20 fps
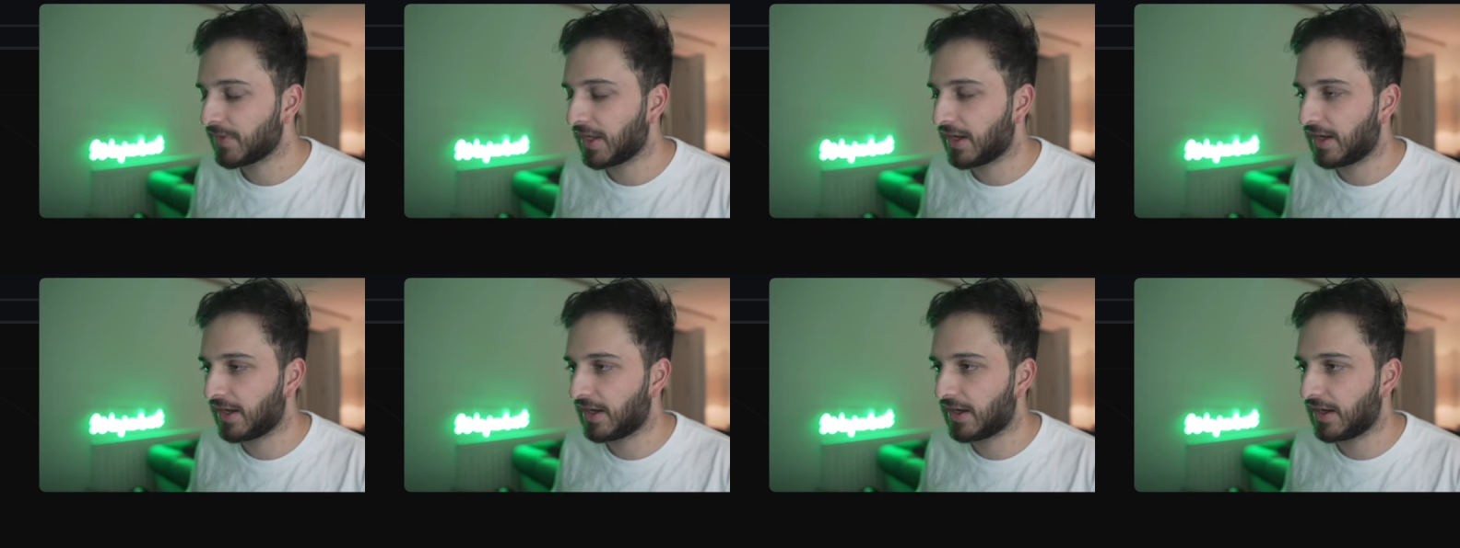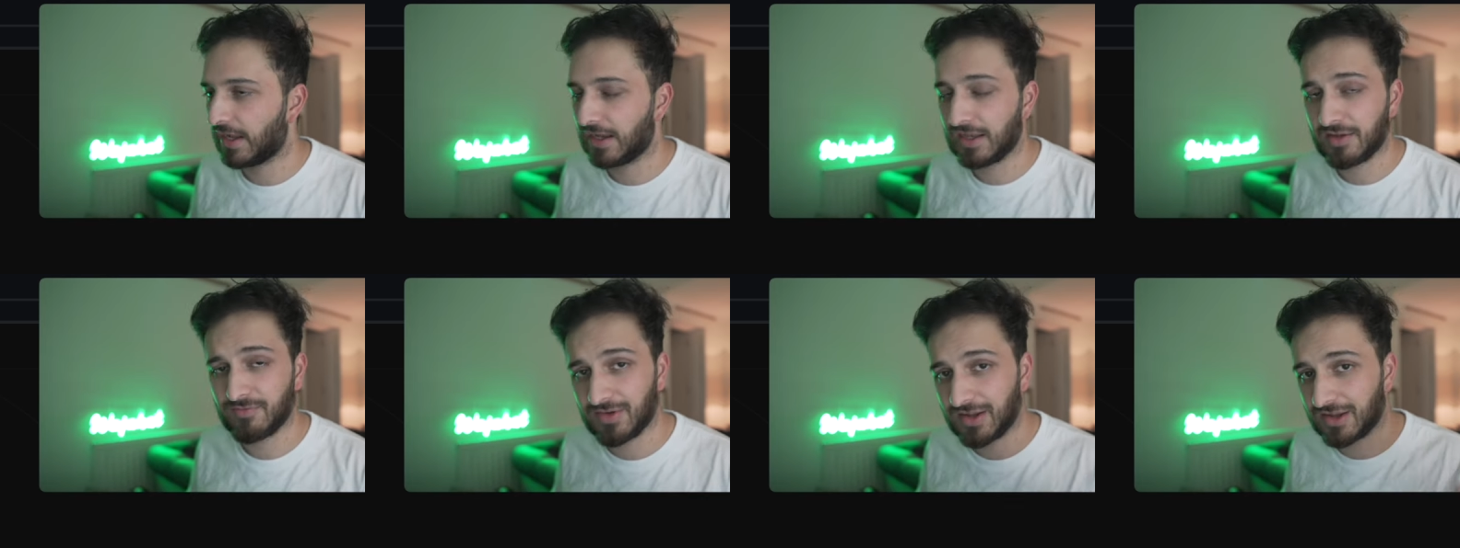
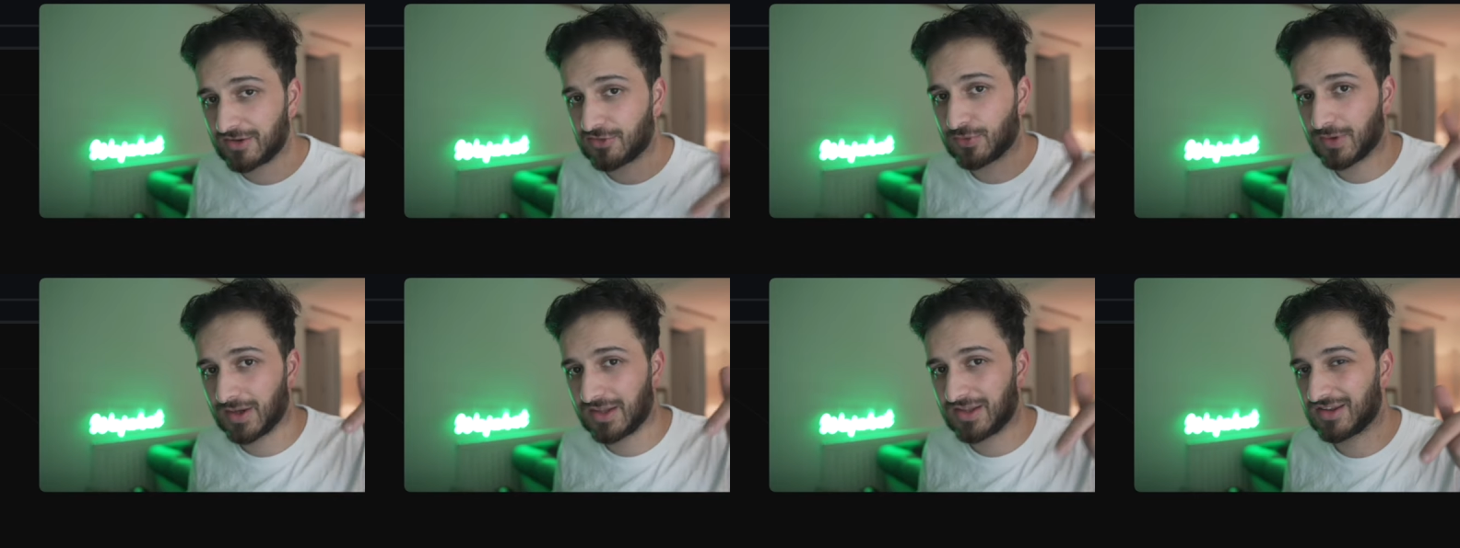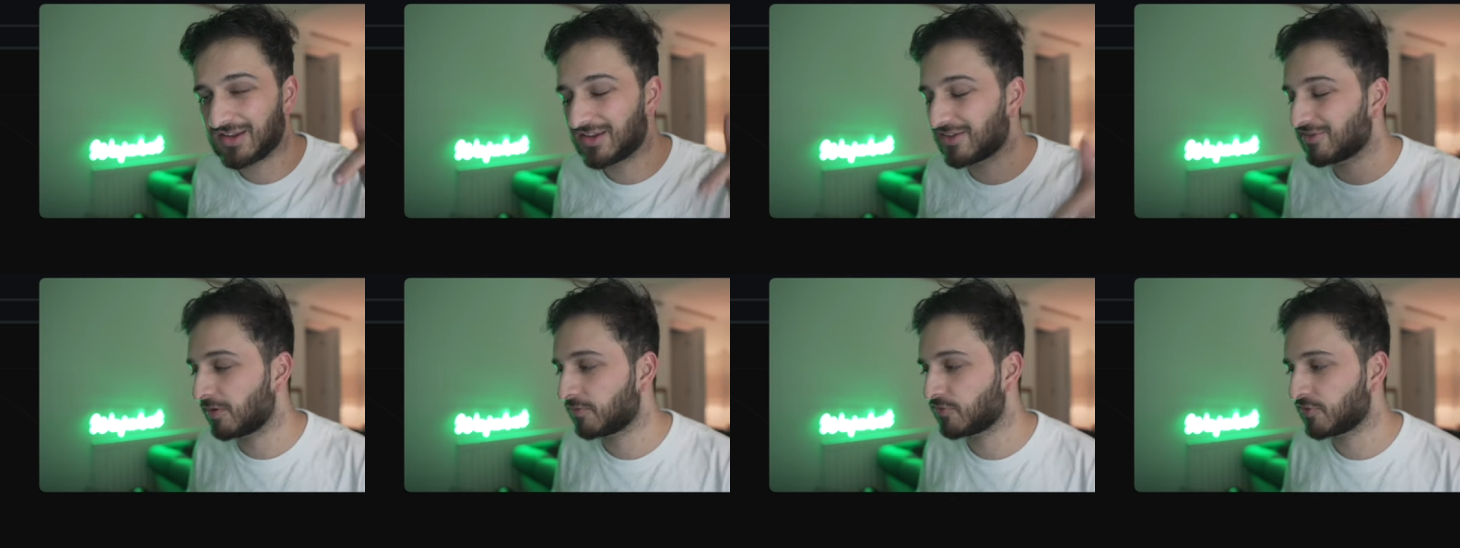I'll leave a link to it in the
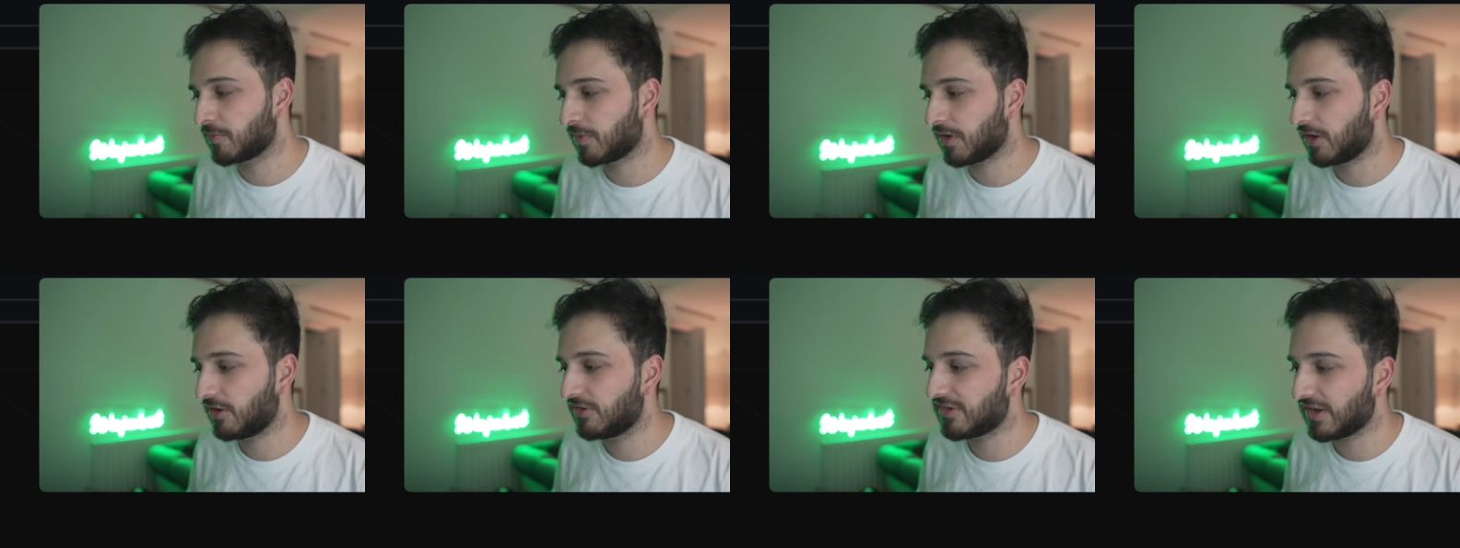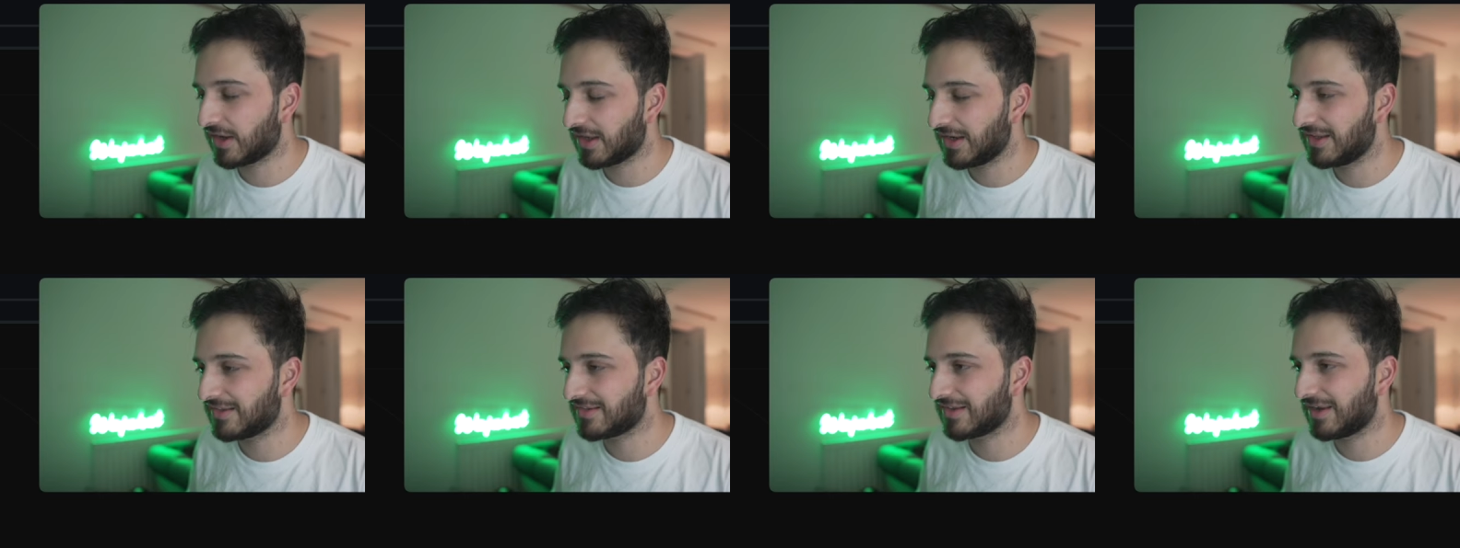description below so you
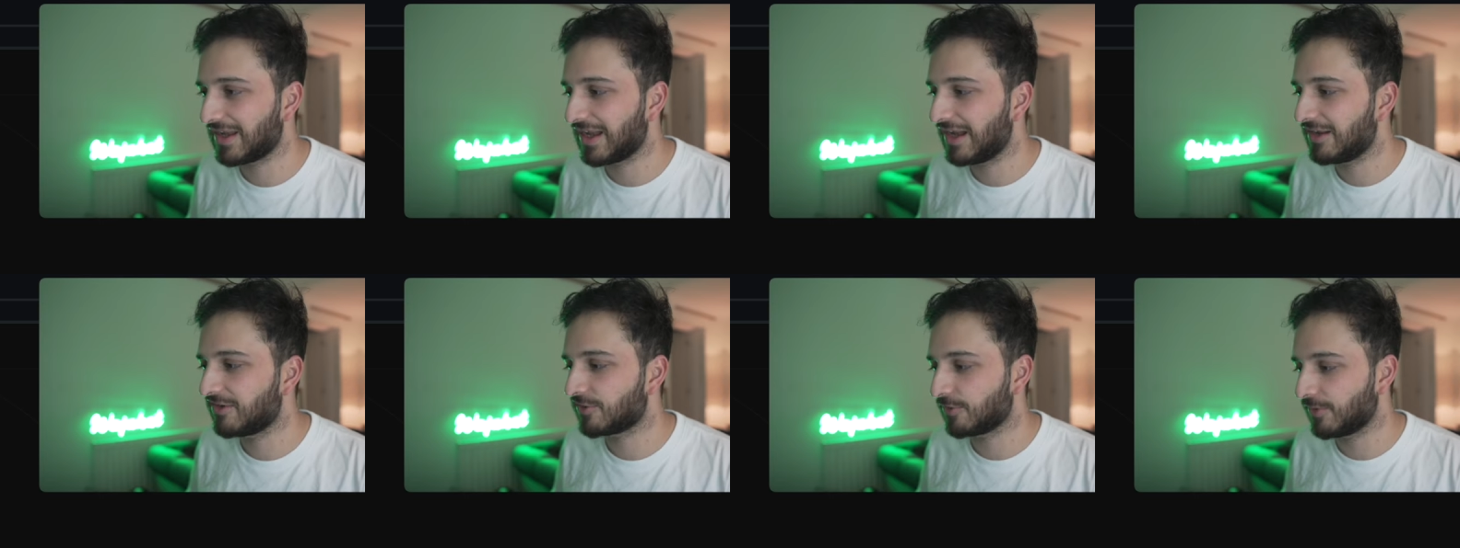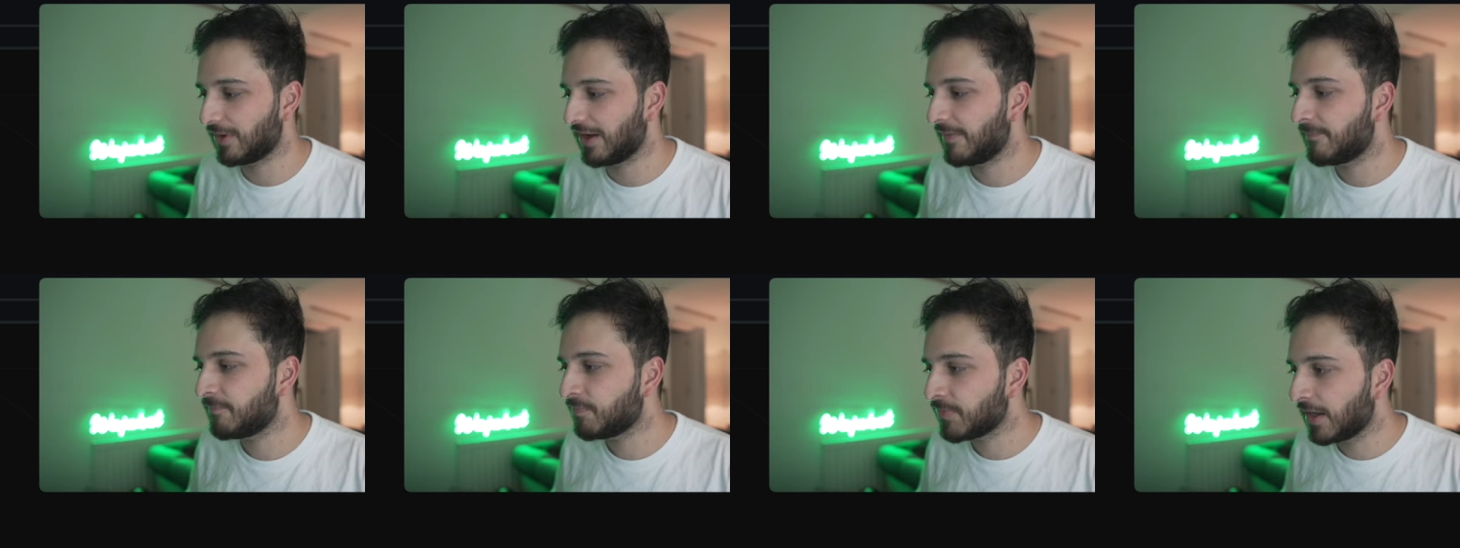can easily get to
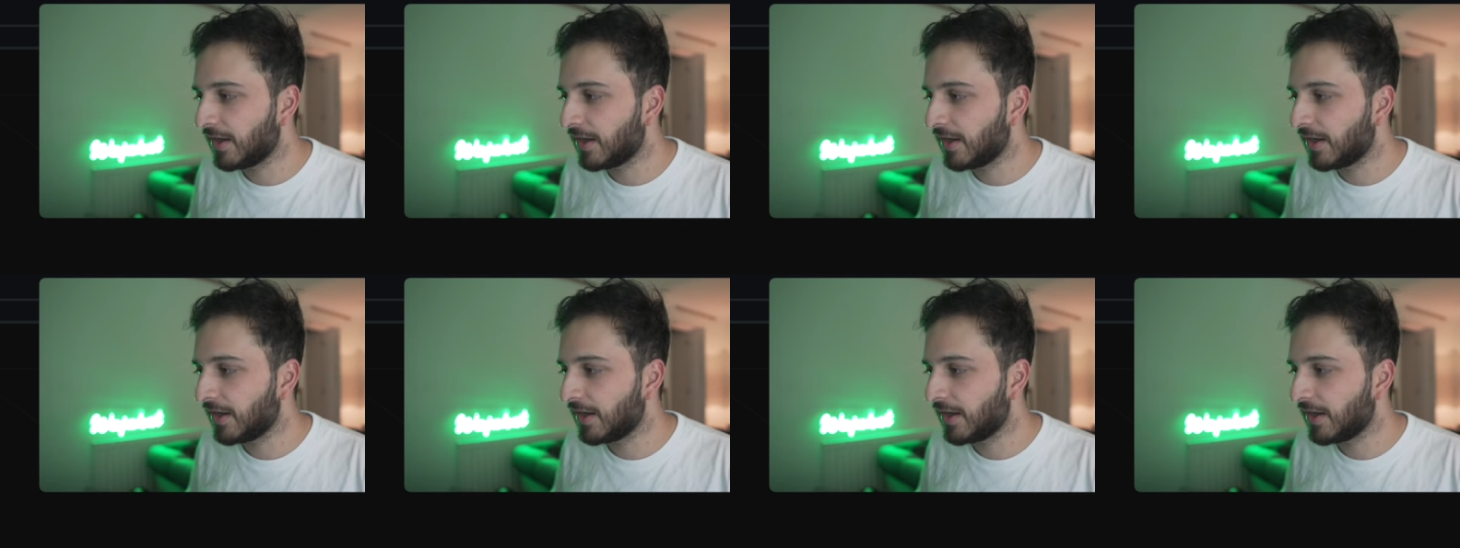it.